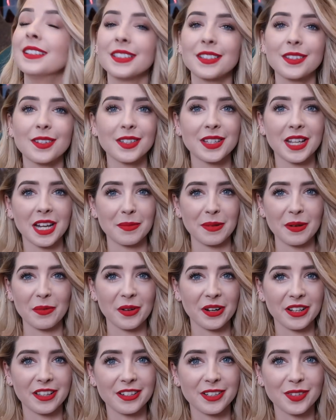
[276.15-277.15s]
It's just gonna be
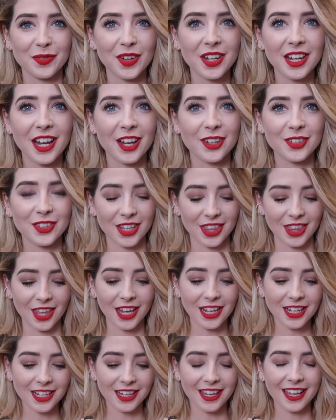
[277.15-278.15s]
one of those videos, I
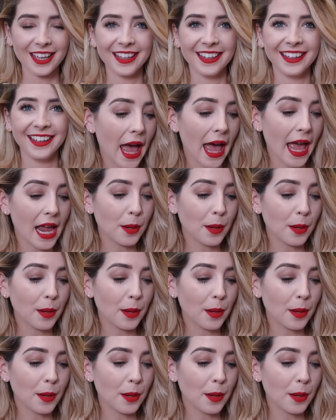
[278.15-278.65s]
think.